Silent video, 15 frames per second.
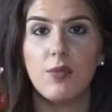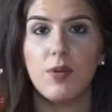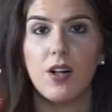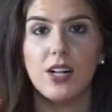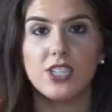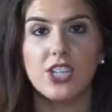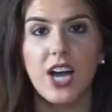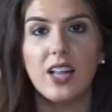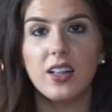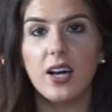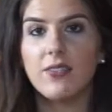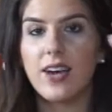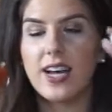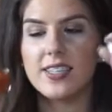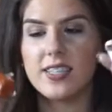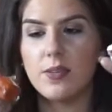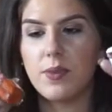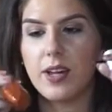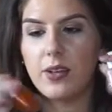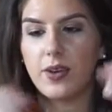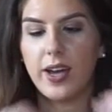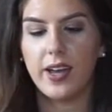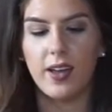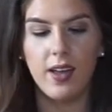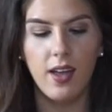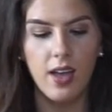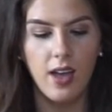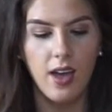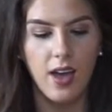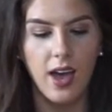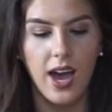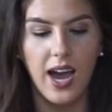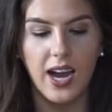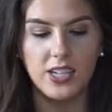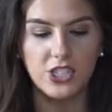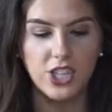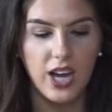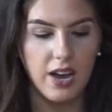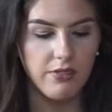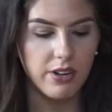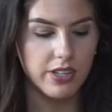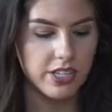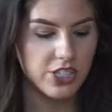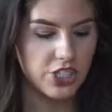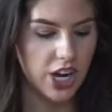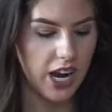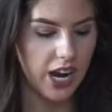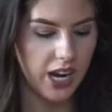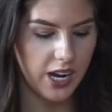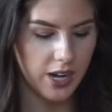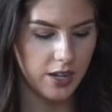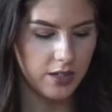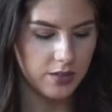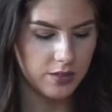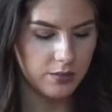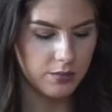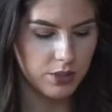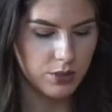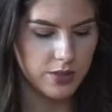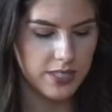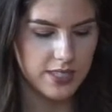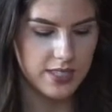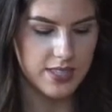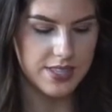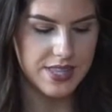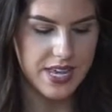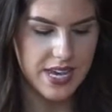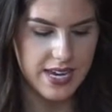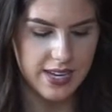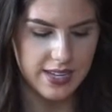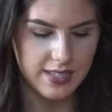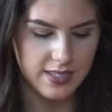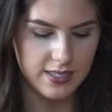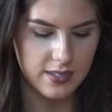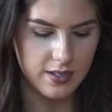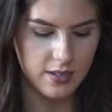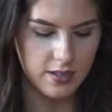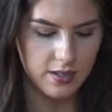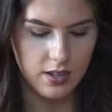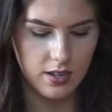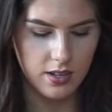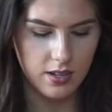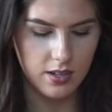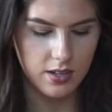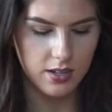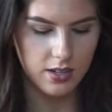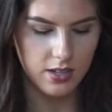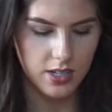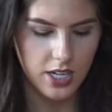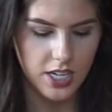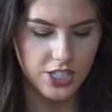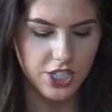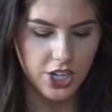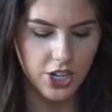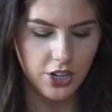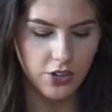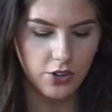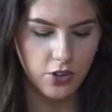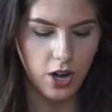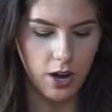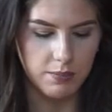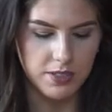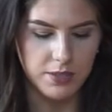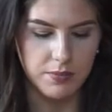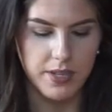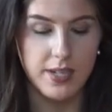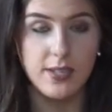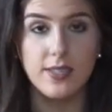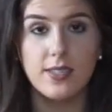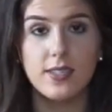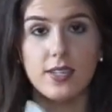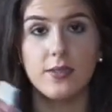polish. I love Essie, by the way. I actually have on the shade. Which one's this? Eternal Optimist.